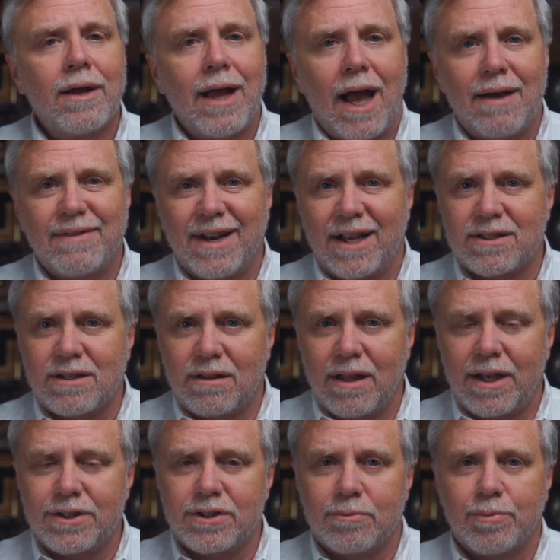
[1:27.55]
have an
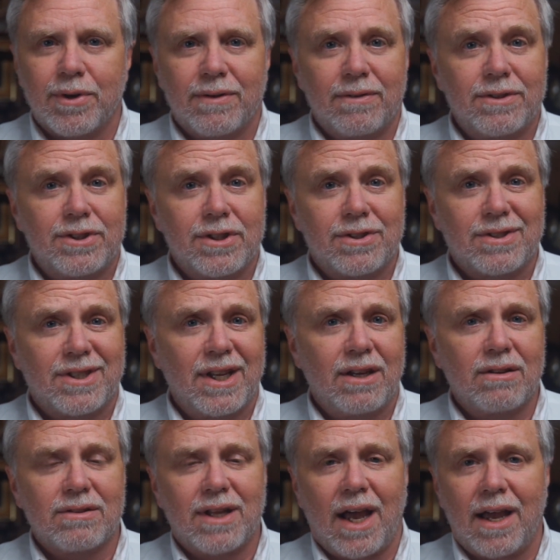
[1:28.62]
escalation of privileges,
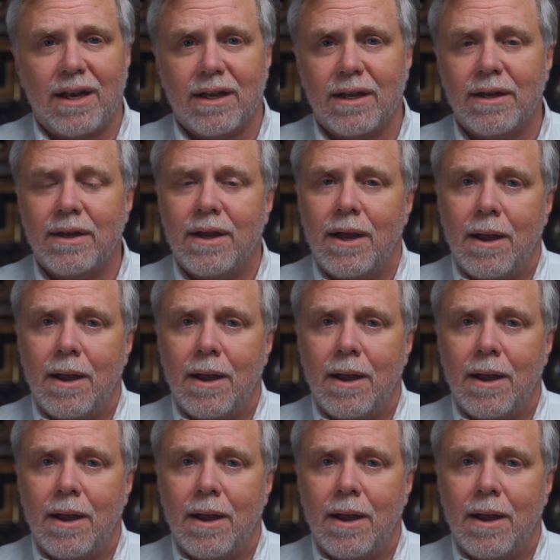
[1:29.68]
steal data,